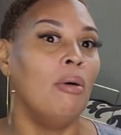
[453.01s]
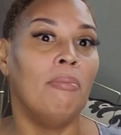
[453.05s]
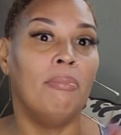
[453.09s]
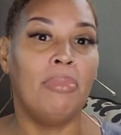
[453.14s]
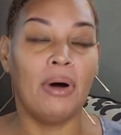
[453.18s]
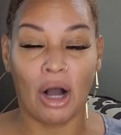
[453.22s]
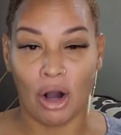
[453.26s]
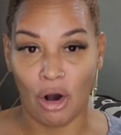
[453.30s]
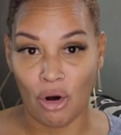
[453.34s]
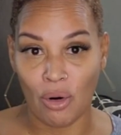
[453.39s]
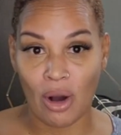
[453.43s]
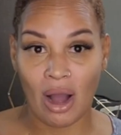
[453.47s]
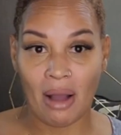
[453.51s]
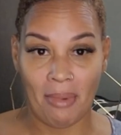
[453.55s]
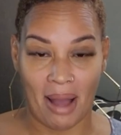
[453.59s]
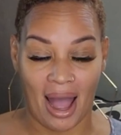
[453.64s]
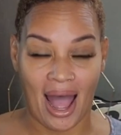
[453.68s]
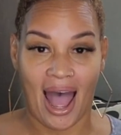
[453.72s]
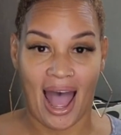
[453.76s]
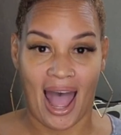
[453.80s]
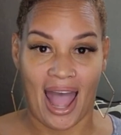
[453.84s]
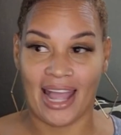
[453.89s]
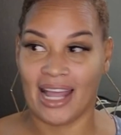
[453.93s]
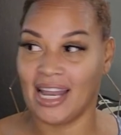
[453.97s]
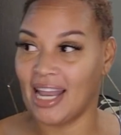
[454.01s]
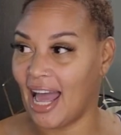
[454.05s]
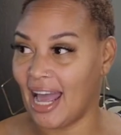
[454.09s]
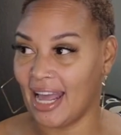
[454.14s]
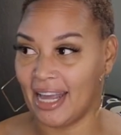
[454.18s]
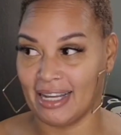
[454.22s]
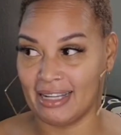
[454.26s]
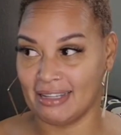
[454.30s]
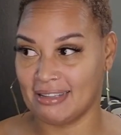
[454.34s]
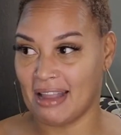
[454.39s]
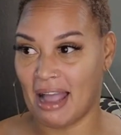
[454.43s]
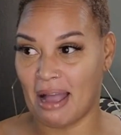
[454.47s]
but who am I?
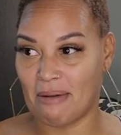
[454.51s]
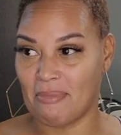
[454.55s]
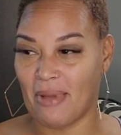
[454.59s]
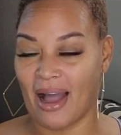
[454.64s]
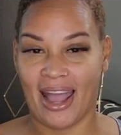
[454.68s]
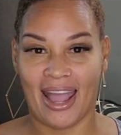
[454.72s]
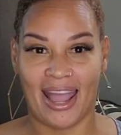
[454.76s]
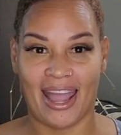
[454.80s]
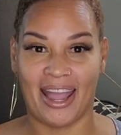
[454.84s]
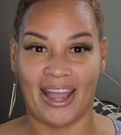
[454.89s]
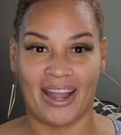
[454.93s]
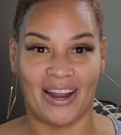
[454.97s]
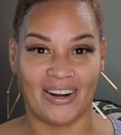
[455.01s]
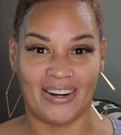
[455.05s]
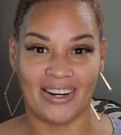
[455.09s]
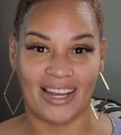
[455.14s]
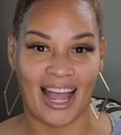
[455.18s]
Like, it's not my hair.